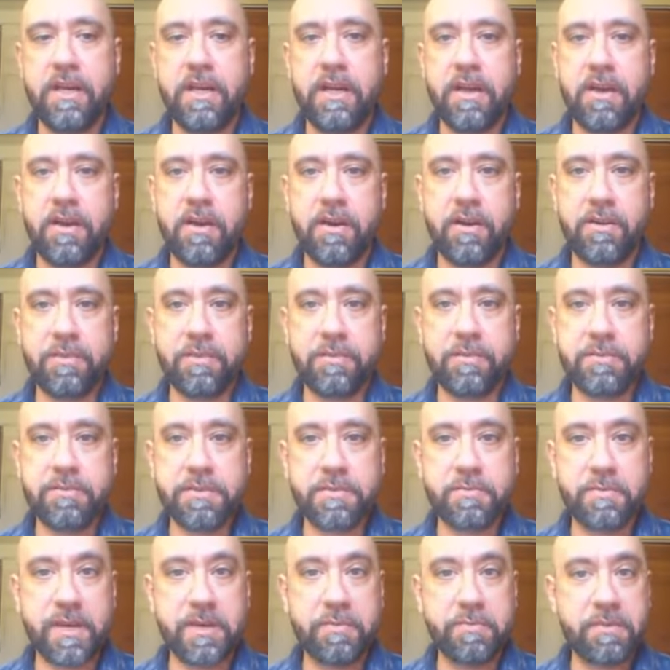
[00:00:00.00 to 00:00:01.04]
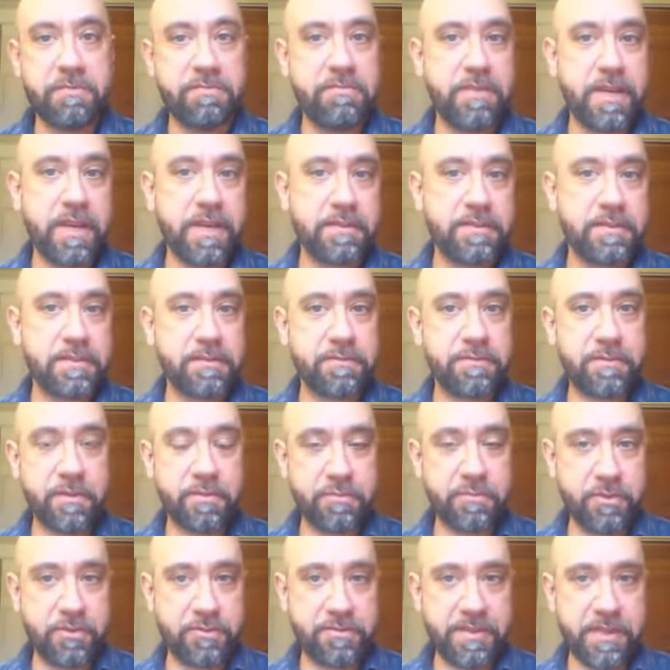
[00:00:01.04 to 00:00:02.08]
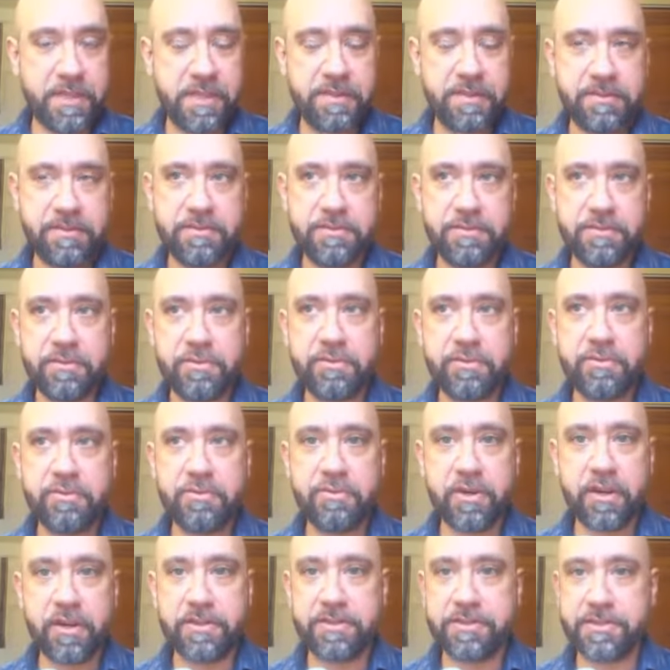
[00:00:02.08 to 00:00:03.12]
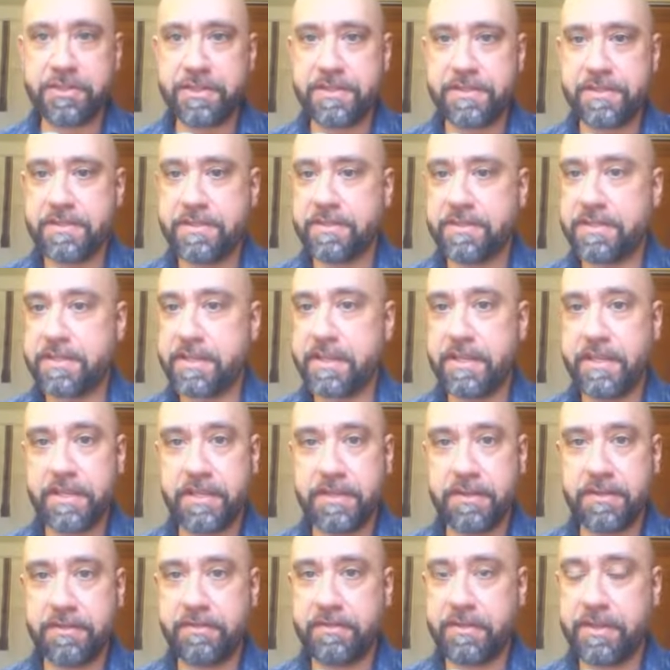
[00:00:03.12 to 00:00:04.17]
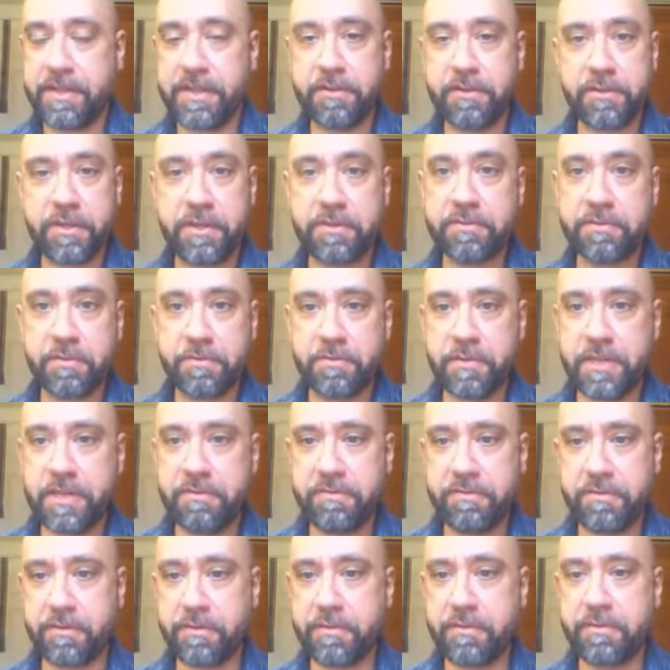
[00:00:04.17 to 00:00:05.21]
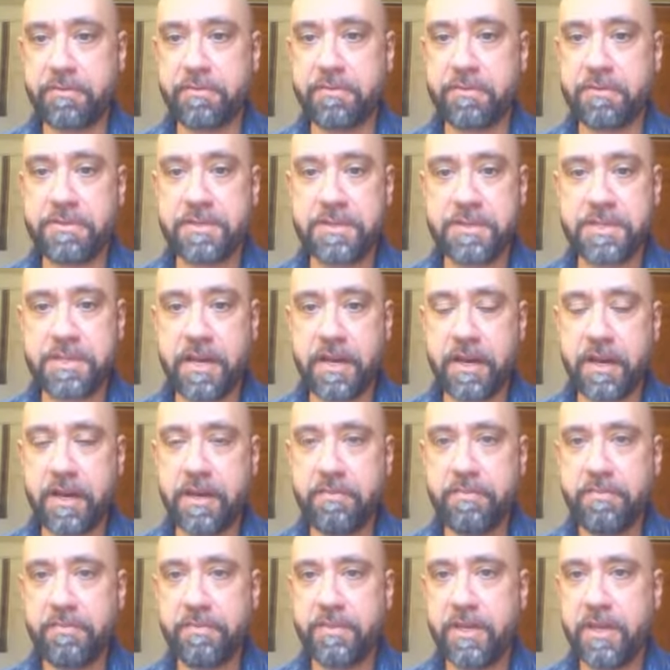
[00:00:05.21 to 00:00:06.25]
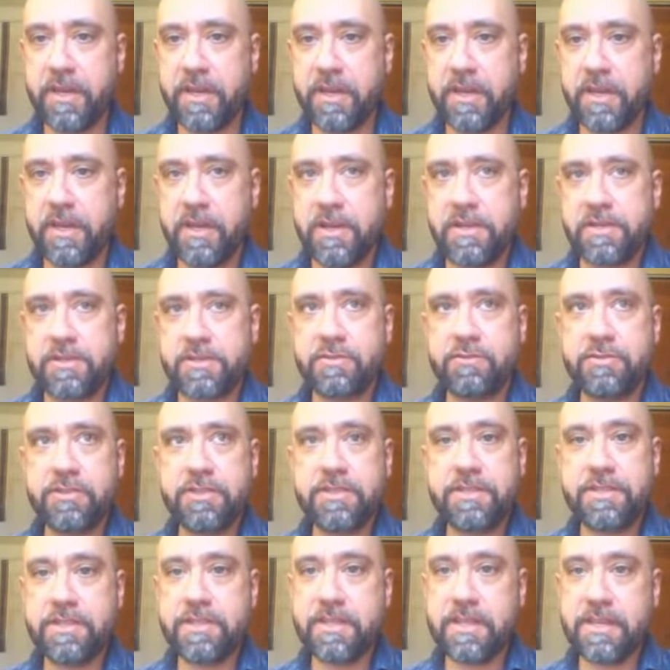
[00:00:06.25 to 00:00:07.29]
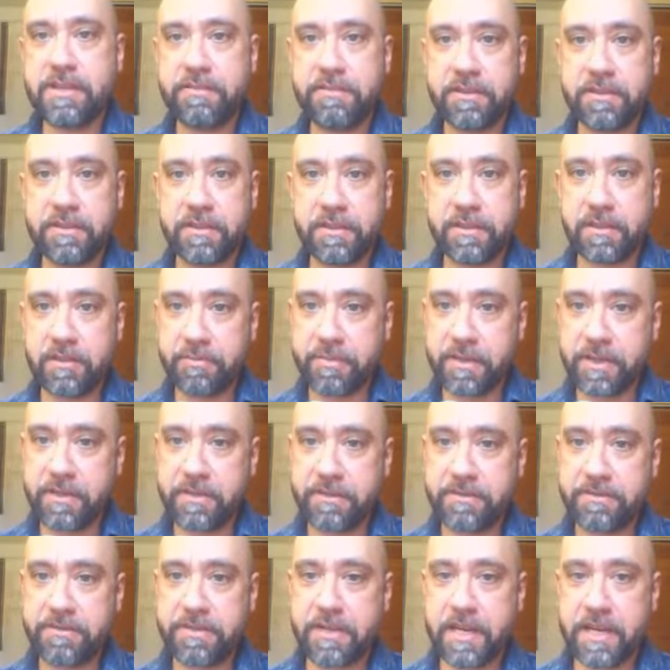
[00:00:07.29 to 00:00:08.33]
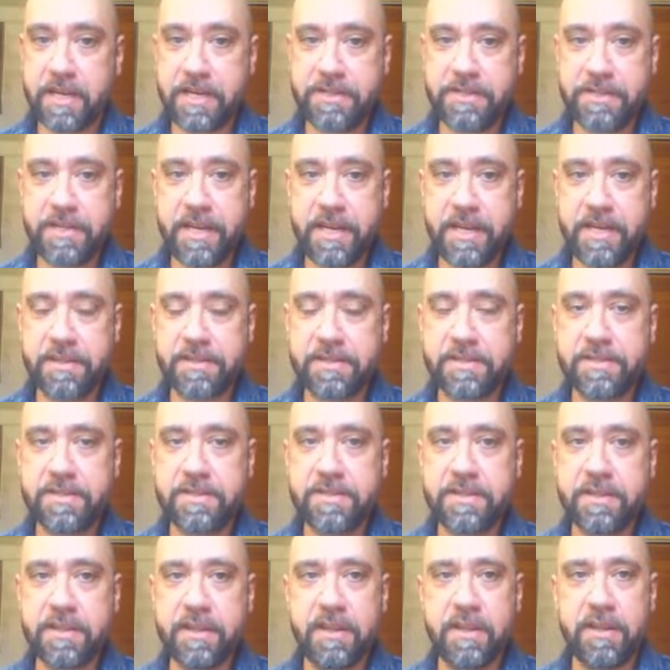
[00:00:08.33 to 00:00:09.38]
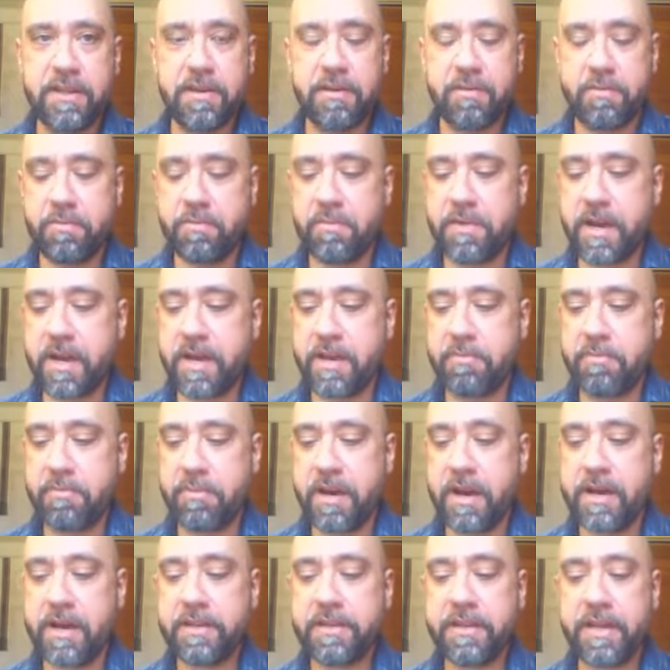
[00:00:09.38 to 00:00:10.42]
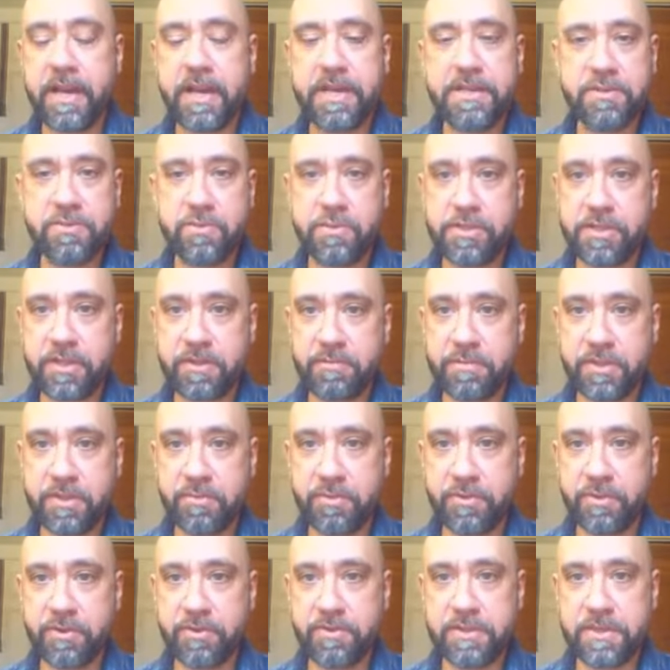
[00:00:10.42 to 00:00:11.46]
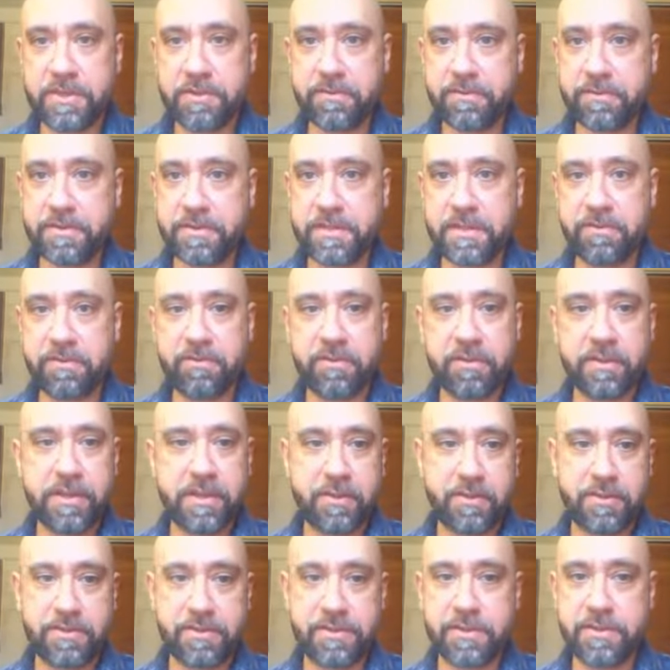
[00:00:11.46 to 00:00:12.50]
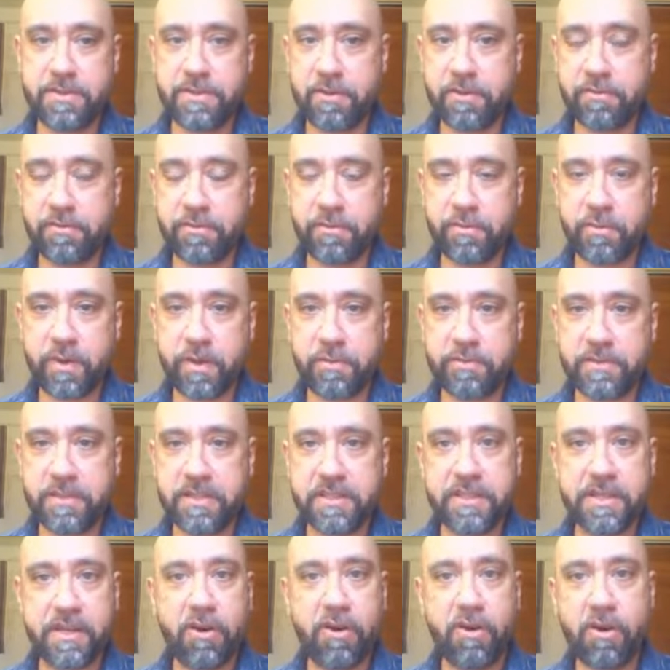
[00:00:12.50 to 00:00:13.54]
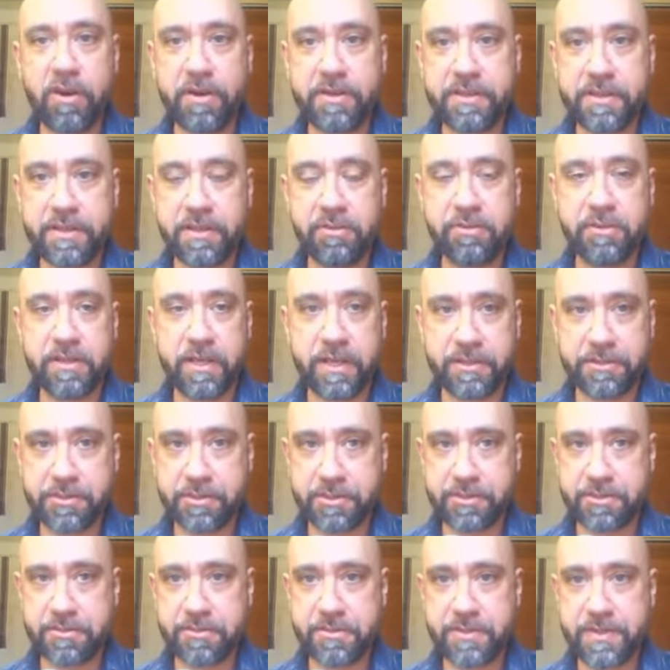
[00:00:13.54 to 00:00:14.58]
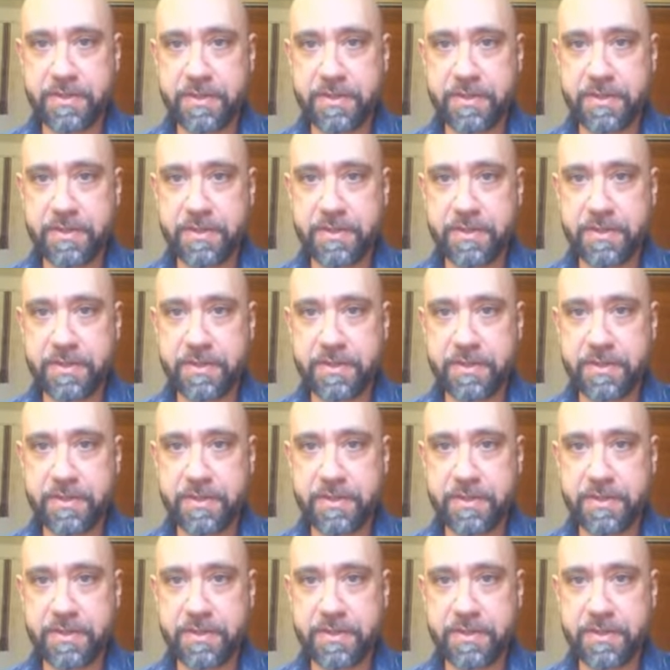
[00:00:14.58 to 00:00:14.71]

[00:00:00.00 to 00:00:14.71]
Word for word: Others might be fans of the movie who are just seeing and hearing from me for the first time. So, just to give a little bit of context, my podcast, which I've been producing for several years, is overwhelmingly audio lectures.